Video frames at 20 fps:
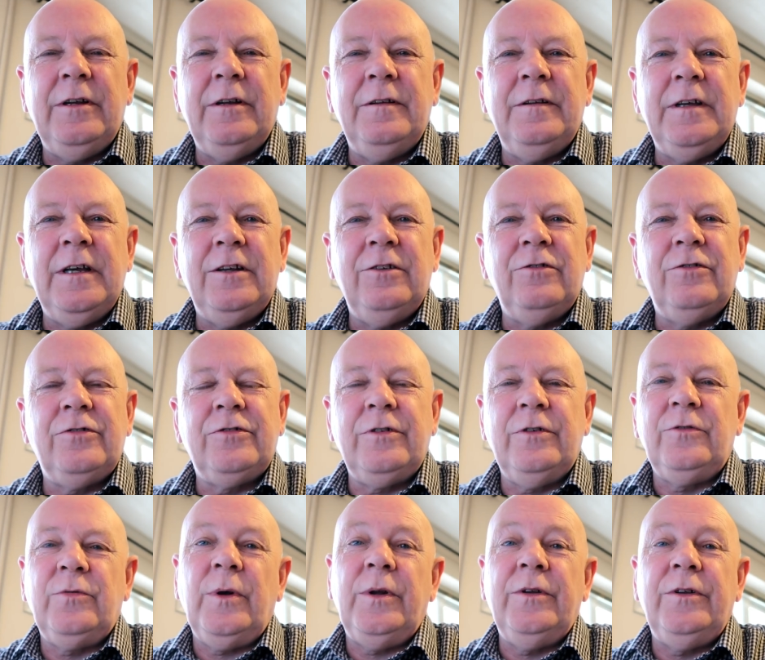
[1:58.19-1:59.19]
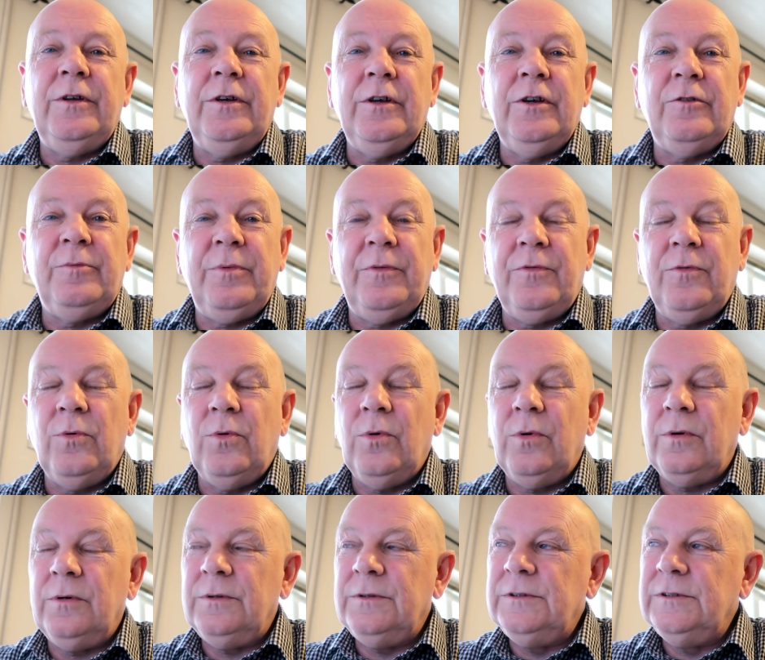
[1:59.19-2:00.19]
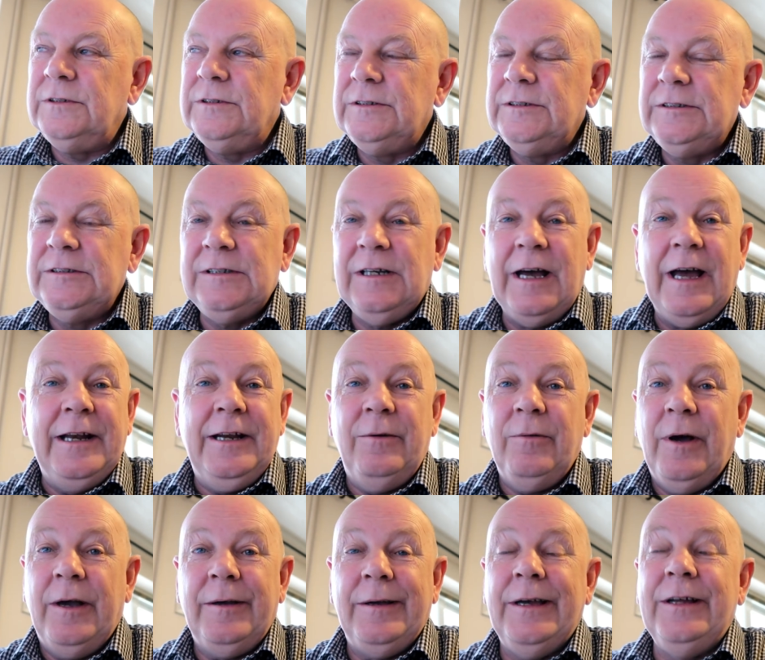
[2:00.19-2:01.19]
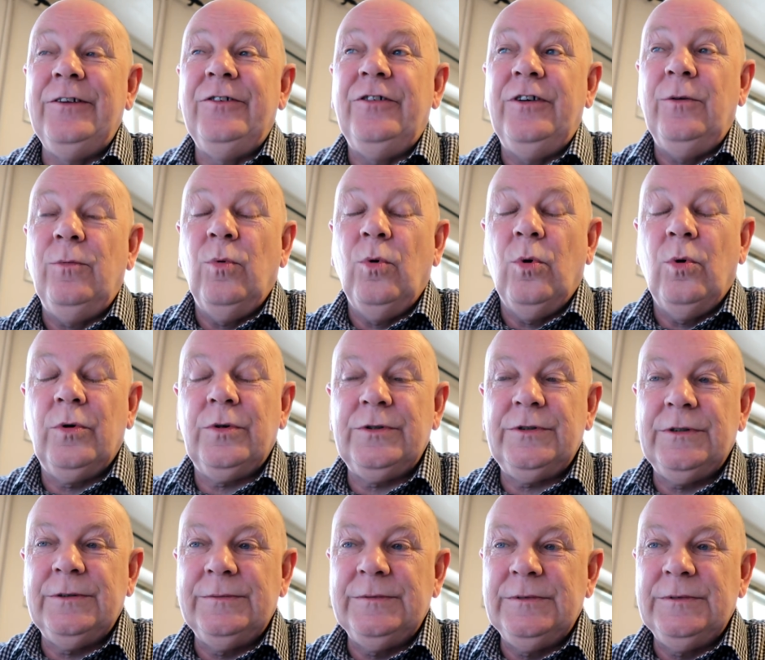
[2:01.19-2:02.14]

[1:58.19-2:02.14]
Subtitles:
in the industry 20 years before. Anyway, in she walked,